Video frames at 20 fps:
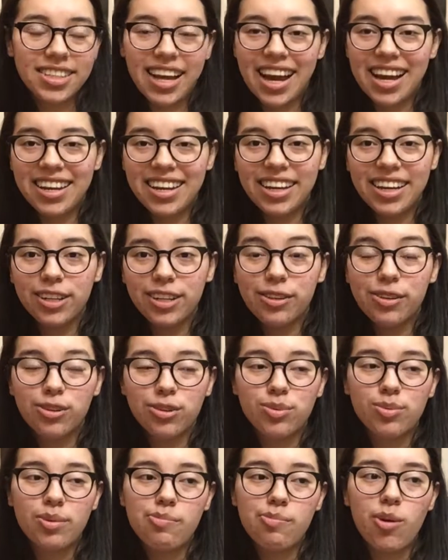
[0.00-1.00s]
they had like a little
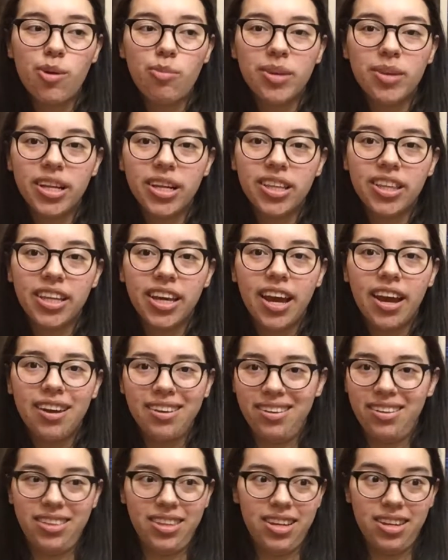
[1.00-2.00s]
sweet moment in the
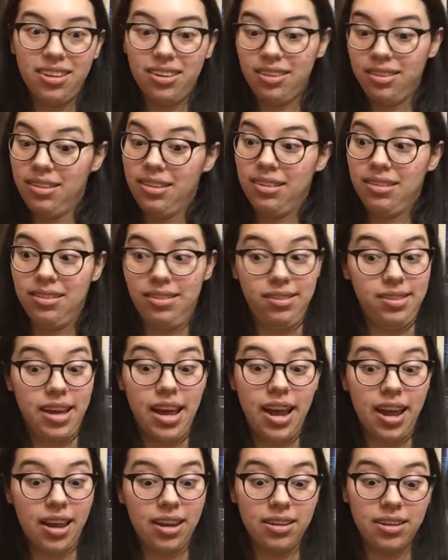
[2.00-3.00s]
end and then
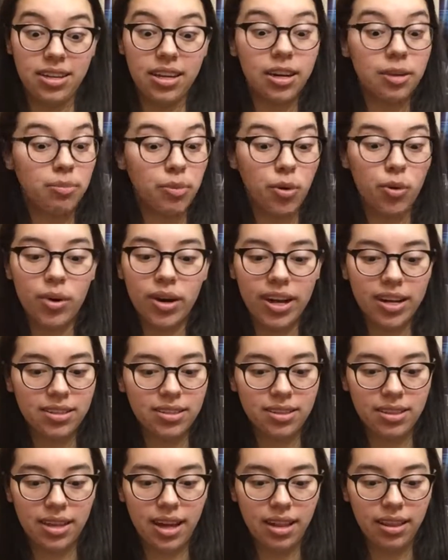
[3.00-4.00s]
that ending. But we'll get
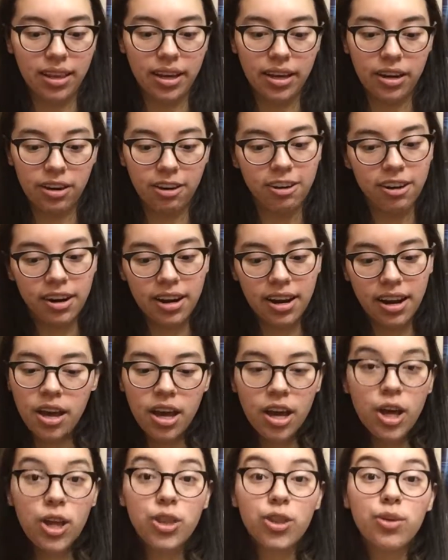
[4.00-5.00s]
to that later.
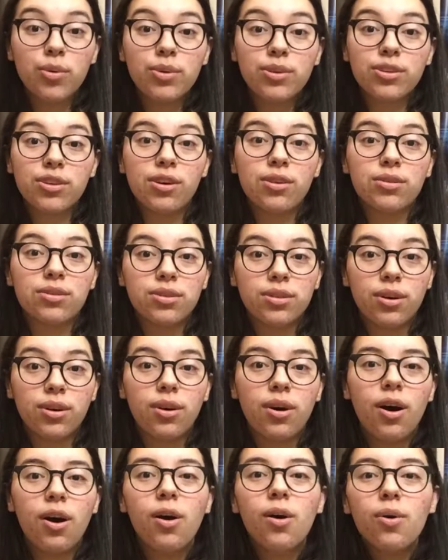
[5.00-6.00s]
There was
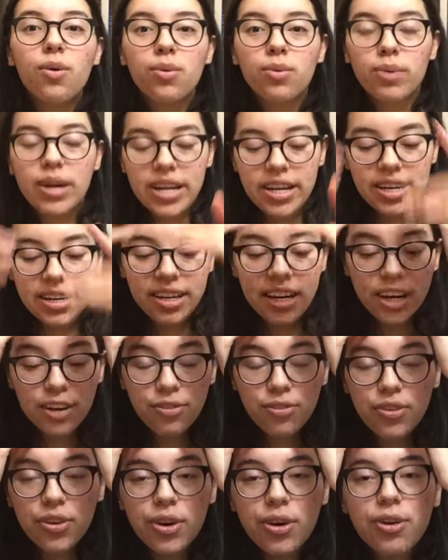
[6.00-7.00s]
also, oh wait, Nick
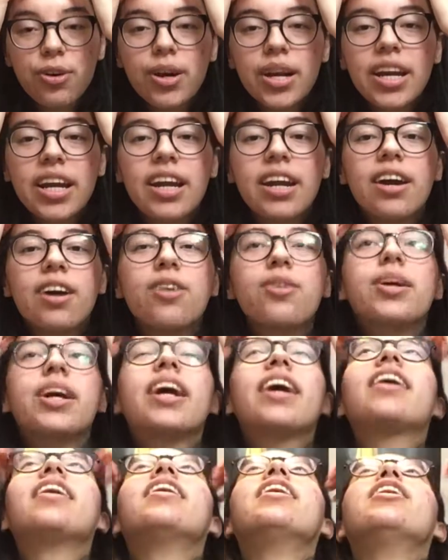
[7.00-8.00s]
Fury.
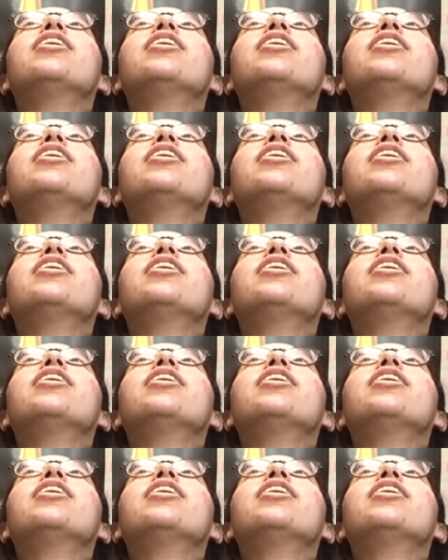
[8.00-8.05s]
Okay,